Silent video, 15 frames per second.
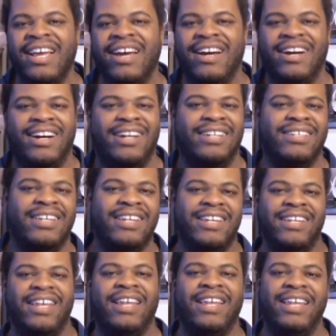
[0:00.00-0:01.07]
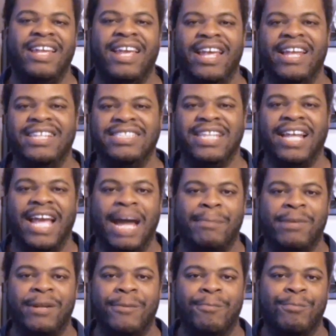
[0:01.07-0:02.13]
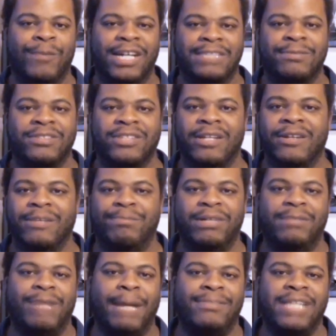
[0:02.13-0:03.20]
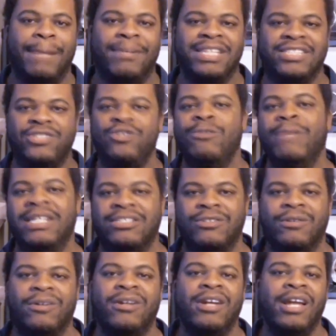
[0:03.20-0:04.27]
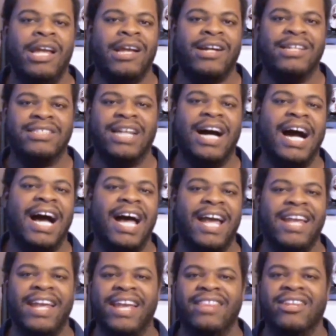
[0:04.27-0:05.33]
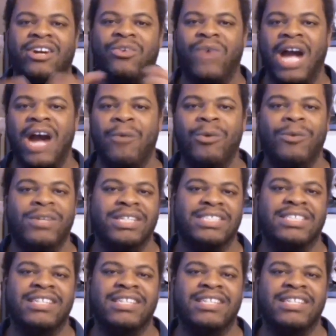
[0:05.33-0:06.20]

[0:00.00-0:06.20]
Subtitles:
Yeah, it should have happened much sooner. It probably should have at least 2 minutes sooner, because I and the crowd, we were just